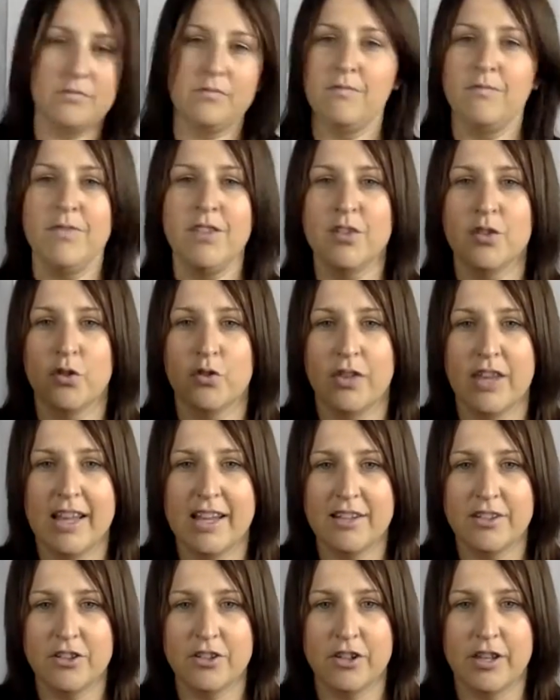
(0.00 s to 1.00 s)
So the
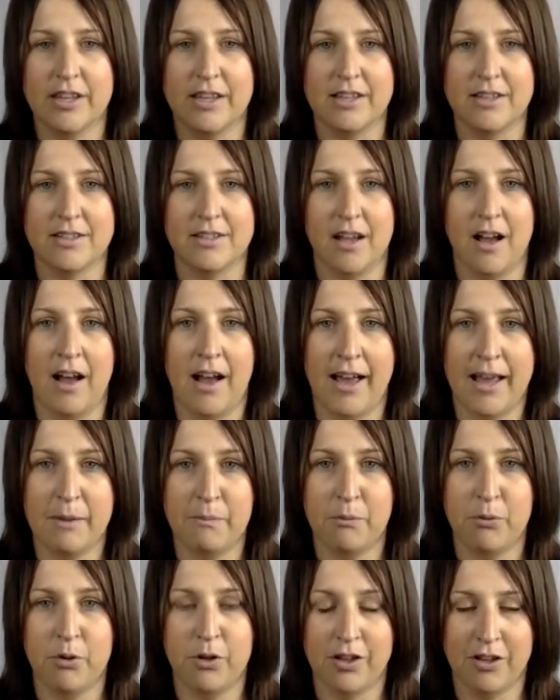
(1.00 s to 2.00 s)
answer keys I
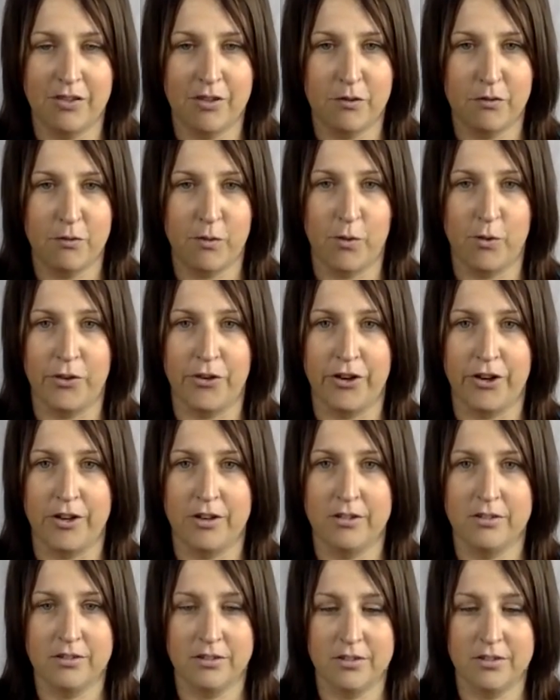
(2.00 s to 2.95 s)
put in the folder